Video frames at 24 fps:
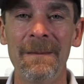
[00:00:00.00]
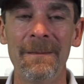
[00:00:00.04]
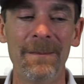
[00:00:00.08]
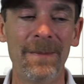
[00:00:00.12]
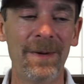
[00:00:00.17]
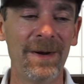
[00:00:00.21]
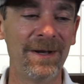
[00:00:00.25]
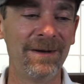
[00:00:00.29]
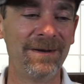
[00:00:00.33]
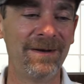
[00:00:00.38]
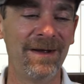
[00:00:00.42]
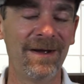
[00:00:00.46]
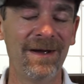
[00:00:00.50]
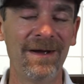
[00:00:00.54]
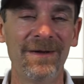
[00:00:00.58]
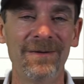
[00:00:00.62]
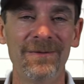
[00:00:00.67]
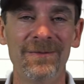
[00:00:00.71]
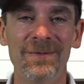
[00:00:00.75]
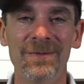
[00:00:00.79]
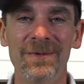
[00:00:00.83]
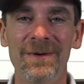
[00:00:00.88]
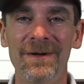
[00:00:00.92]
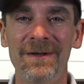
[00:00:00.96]
but I
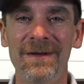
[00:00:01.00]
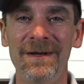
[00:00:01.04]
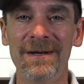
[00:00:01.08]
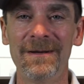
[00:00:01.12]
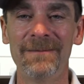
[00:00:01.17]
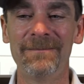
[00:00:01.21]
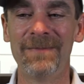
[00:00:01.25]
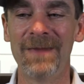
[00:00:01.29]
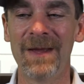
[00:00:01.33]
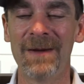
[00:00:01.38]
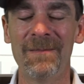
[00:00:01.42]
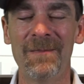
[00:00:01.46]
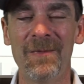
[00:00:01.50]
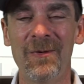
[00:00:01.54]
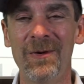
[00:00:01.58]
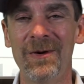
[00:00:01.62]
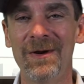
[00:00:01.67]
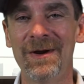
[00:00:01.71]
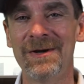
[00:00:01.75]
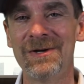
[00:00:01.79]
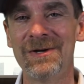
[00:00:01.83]
really, I'm more